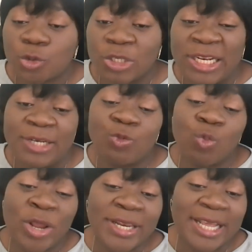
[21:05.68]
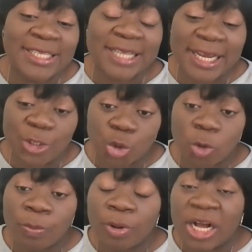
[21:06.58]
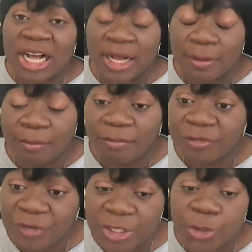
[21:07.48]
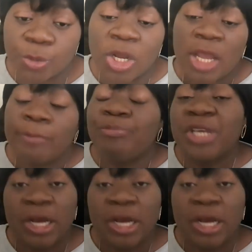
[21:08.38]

when next I drop video. Be